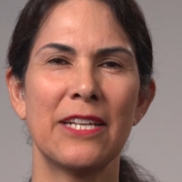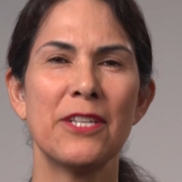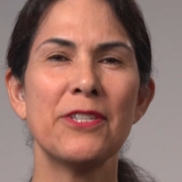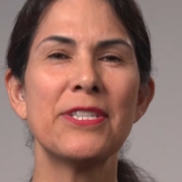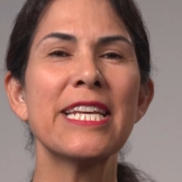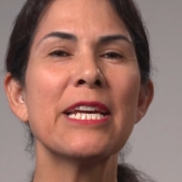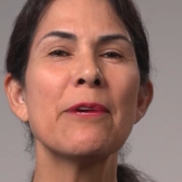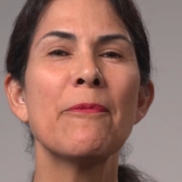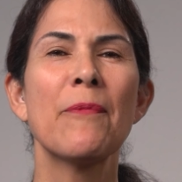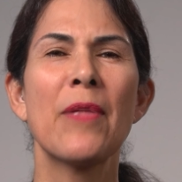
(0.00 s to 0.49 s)
You
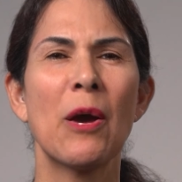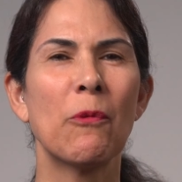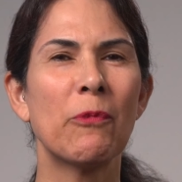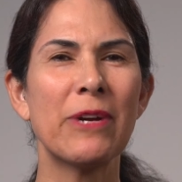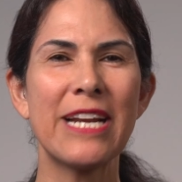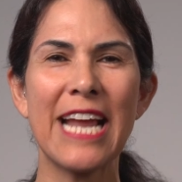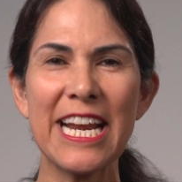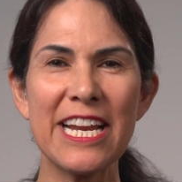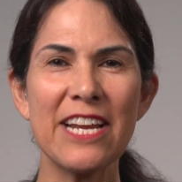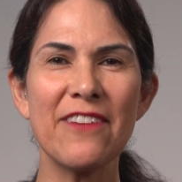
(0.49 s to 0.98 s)
see,
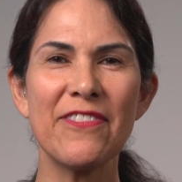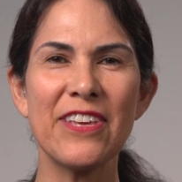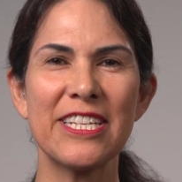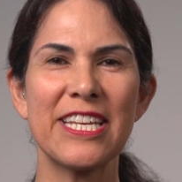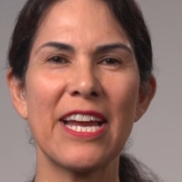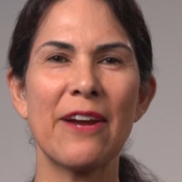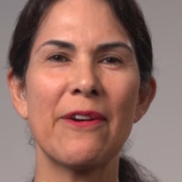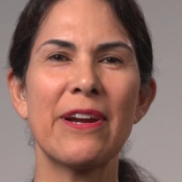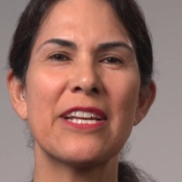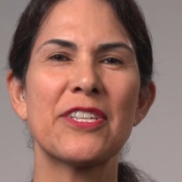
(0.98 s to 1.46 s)
when any of these
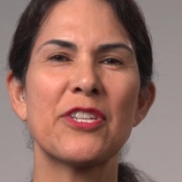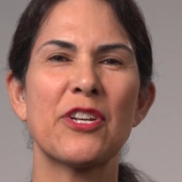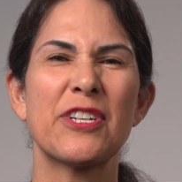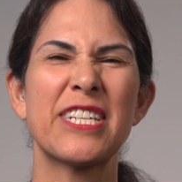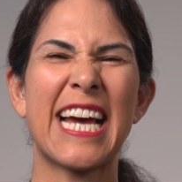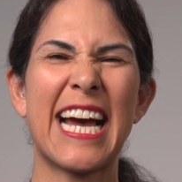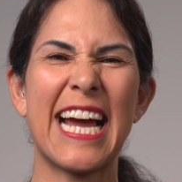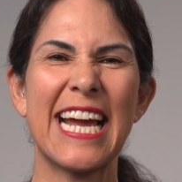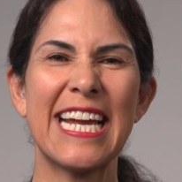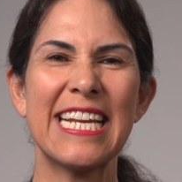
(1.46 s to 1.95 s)
areas are
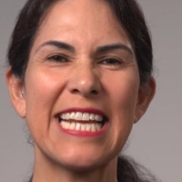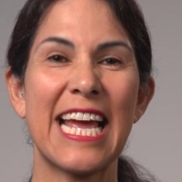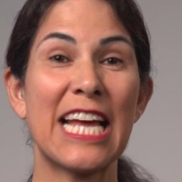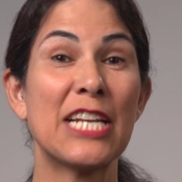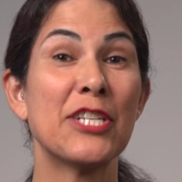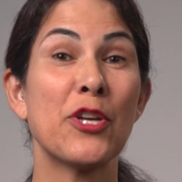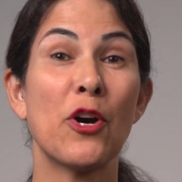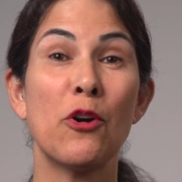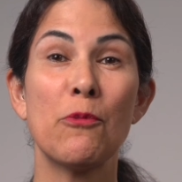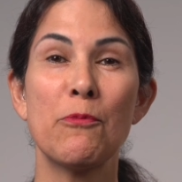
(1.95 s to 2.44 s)
tight
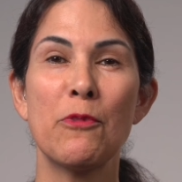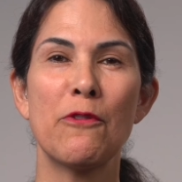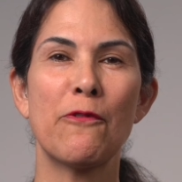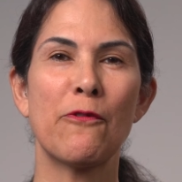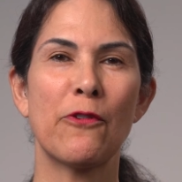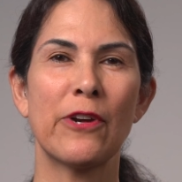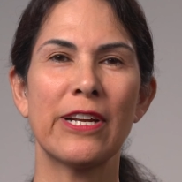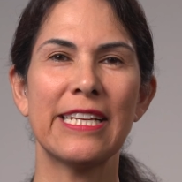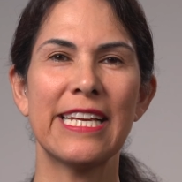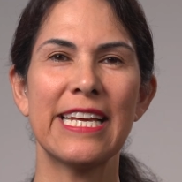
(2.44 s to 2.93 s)
and don't move
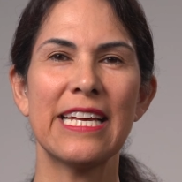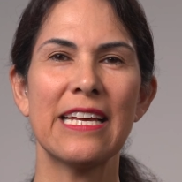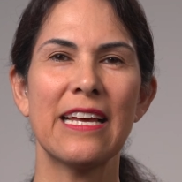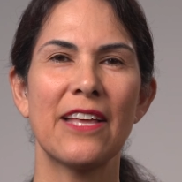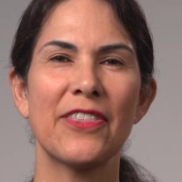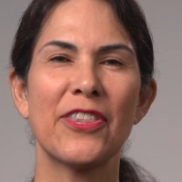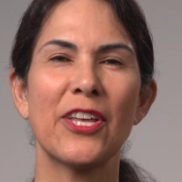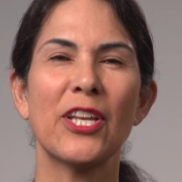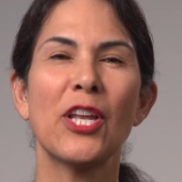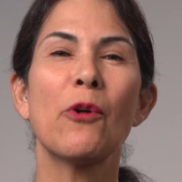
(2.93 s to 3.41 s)
freely,
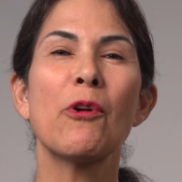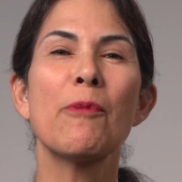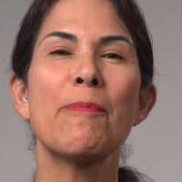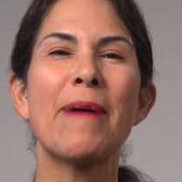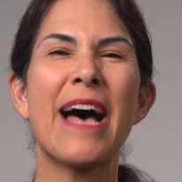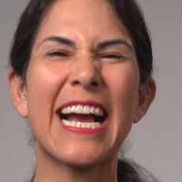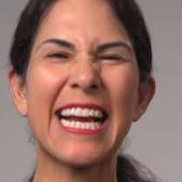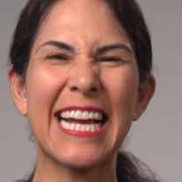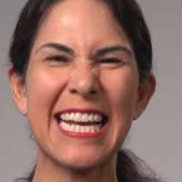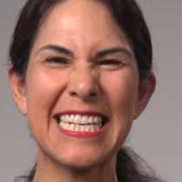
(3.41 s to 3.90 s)
the lower
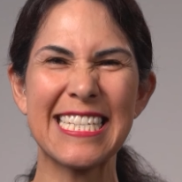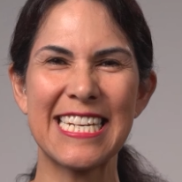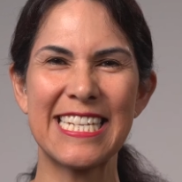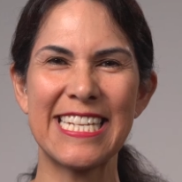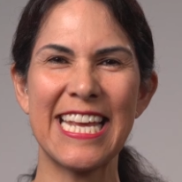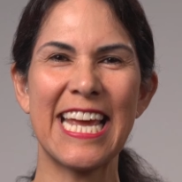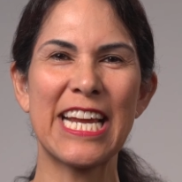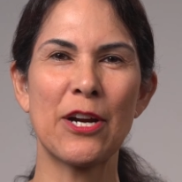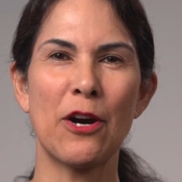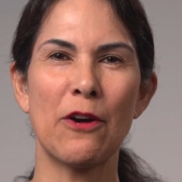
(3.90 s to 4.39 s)
back has to take